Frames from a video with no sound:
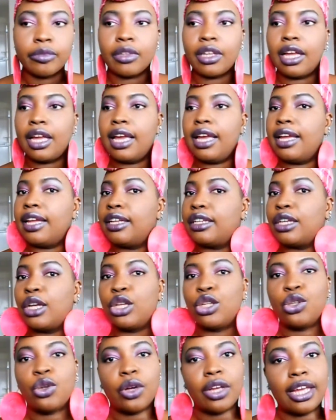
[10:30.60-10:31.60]
and
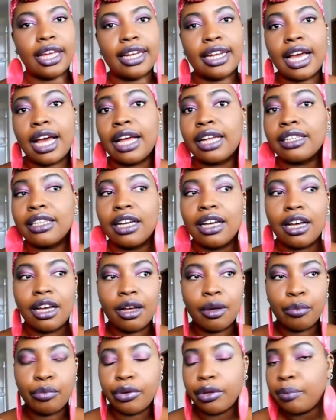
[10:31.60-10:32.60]
you cannot
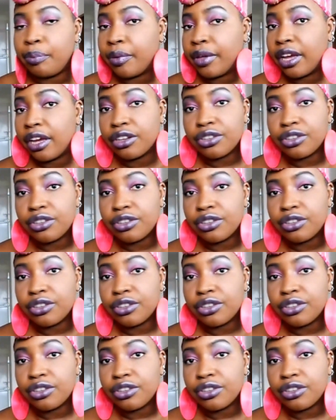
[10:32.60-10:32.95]
prepare